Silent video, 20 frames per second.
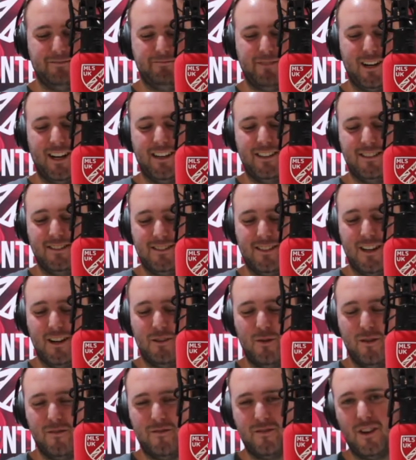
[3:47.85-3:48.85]
and
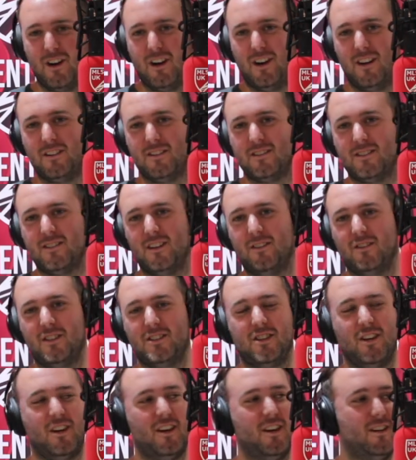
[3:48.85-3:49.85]
we've got
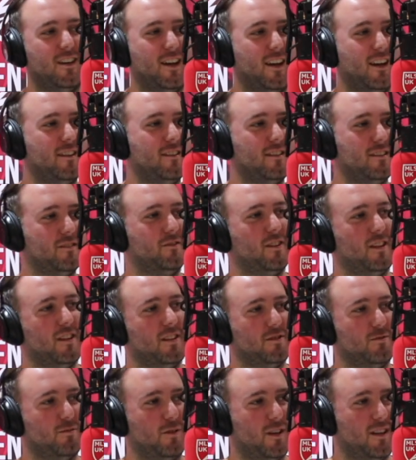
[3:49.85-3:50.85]
returning for
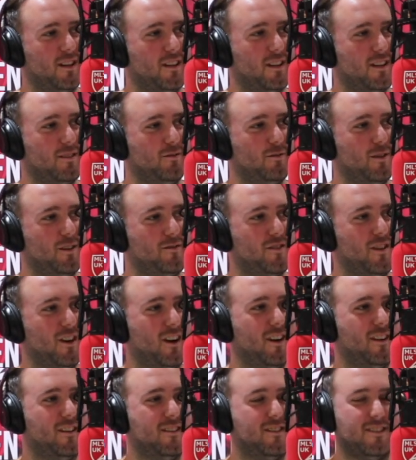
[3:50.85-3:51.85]
this week. We've
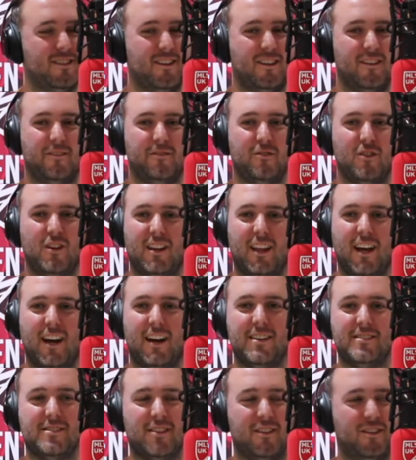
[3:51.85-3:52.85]
got 3
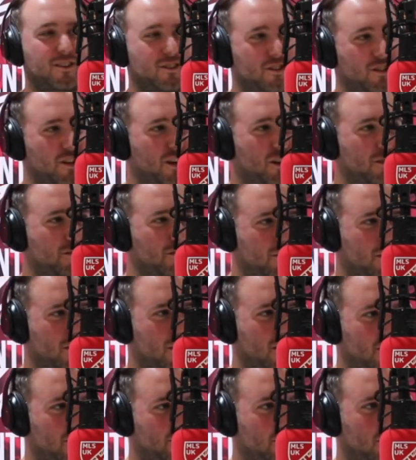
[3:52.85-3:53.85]
lies on the show that
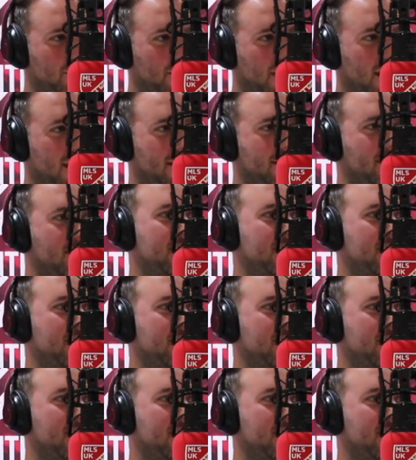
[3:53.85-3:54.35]
you've prepared.